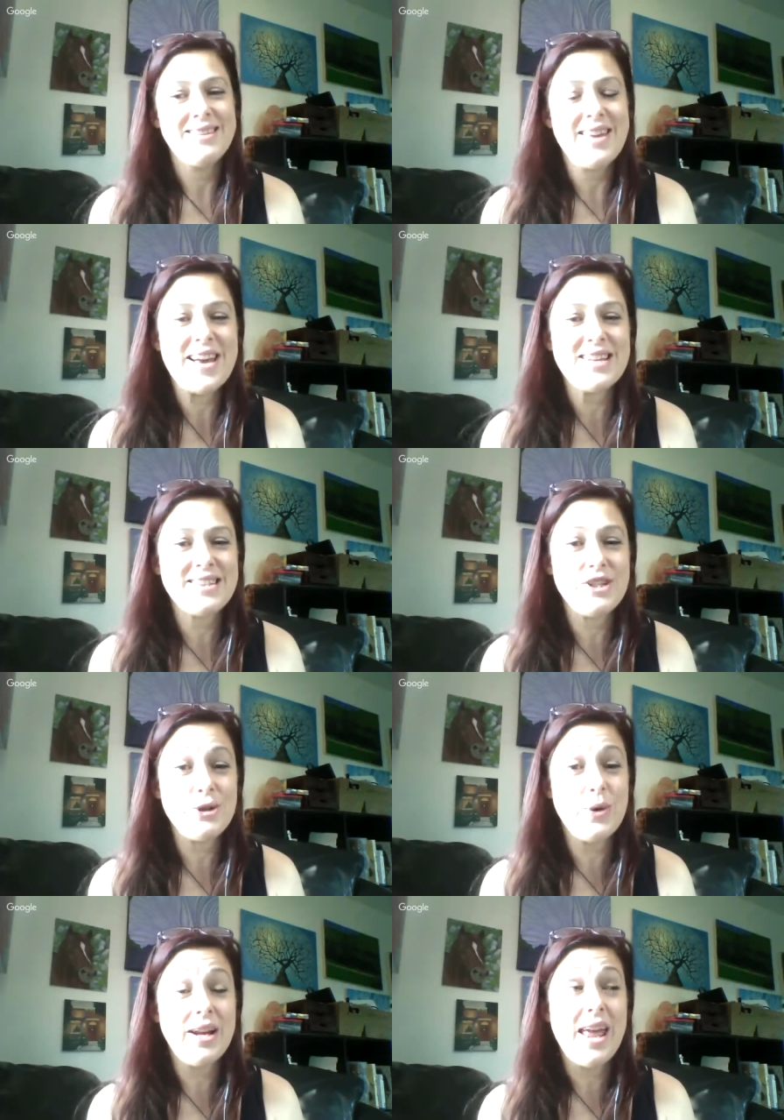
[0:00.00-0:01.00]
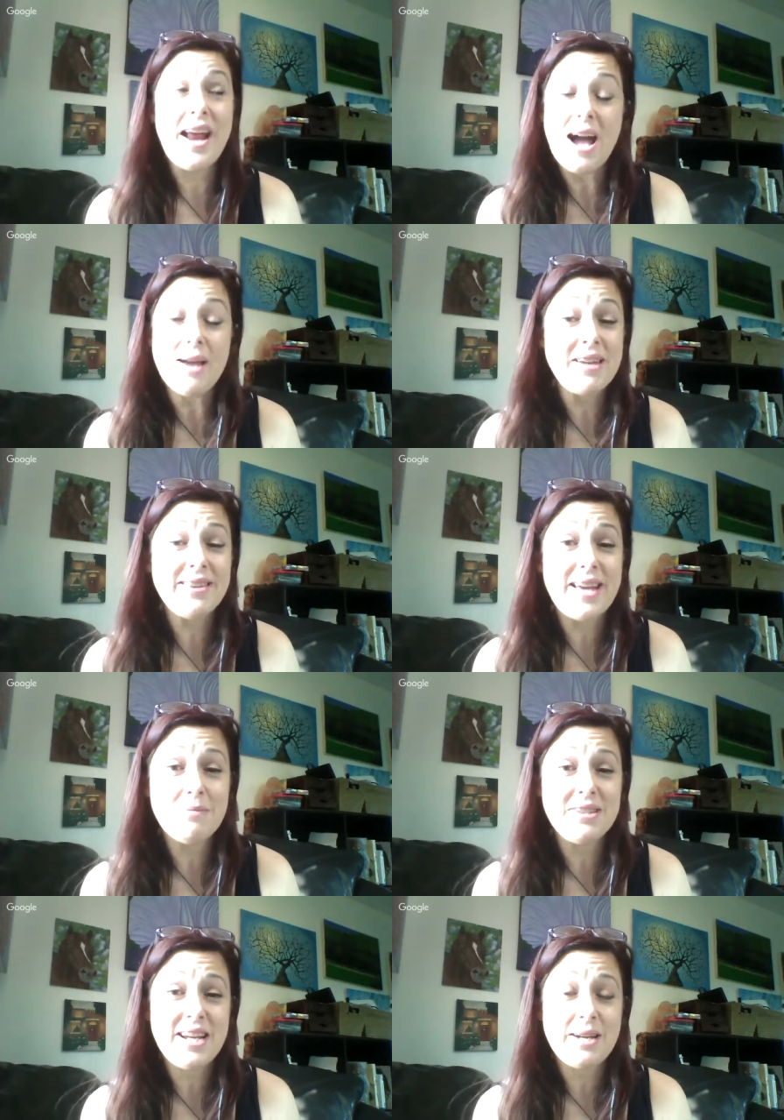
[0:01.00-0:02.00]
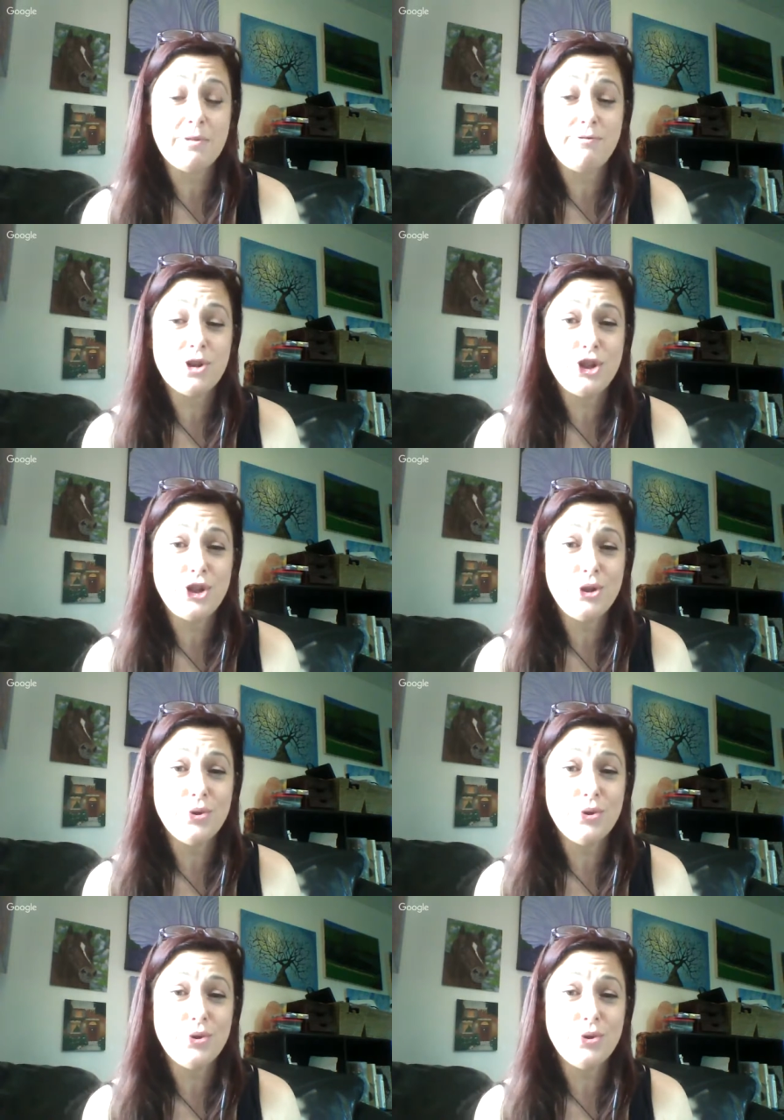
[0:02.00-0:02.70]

And that's, you know what? And I made that mistake before too.